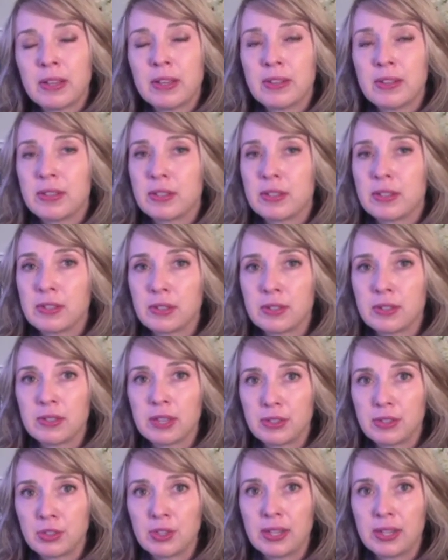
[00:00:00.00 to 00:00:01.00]
This is
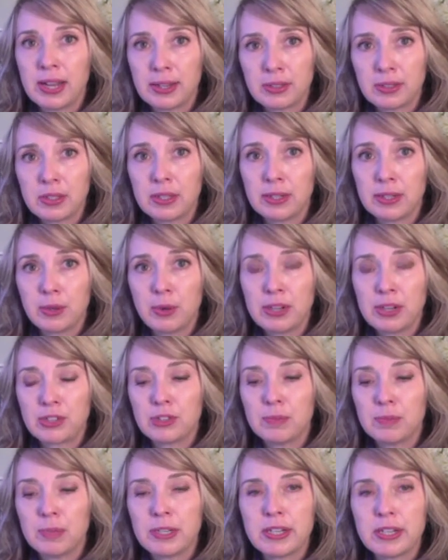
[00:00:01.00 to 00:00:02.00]
such an excellent
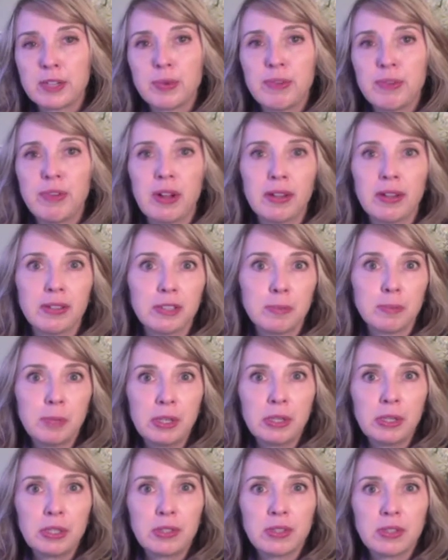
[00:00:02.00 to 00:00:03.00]
question because we've all
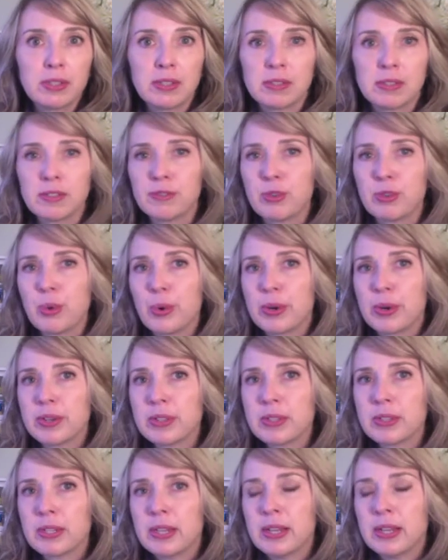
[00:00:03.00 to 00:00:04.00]
experienced this, of
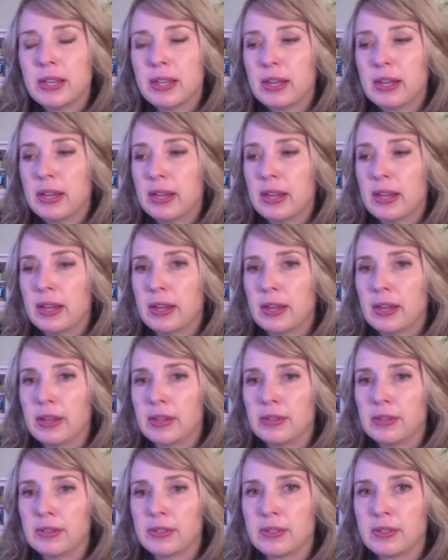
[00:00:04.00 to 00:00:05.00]
course.
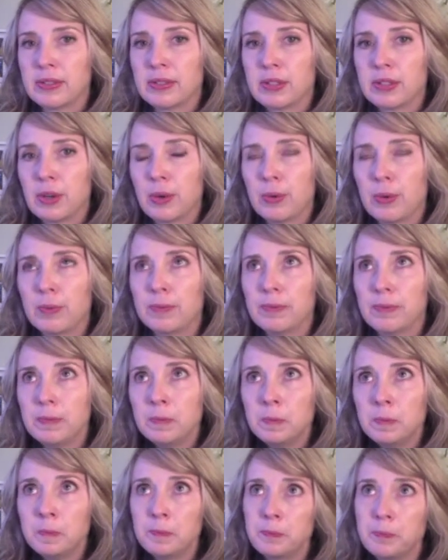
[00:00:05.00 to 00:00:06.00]
And so,
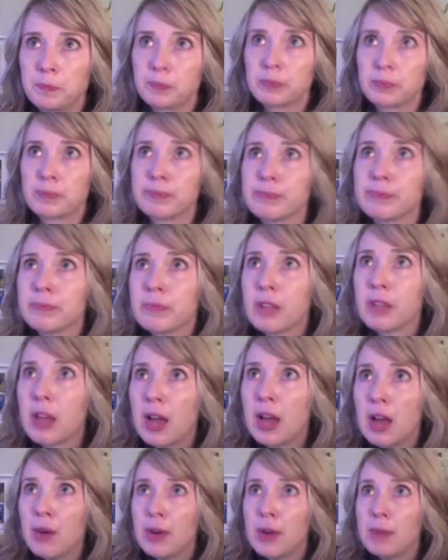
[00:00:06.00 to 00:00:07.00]

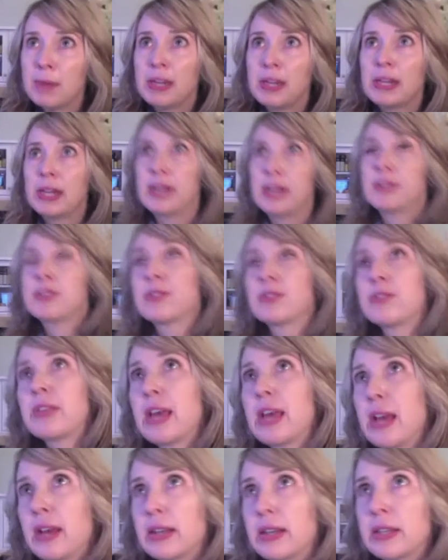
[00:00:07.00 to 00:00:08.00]
how I might answer
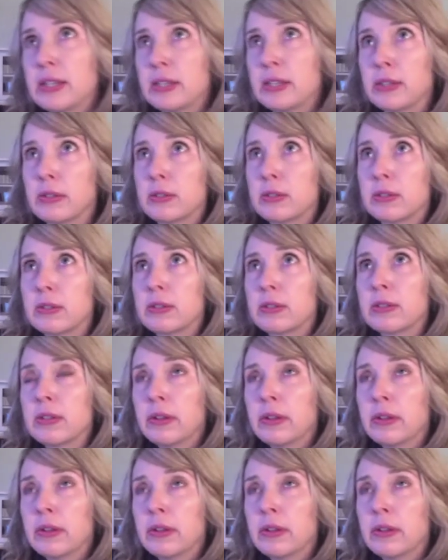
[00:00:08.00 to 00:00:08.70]
that is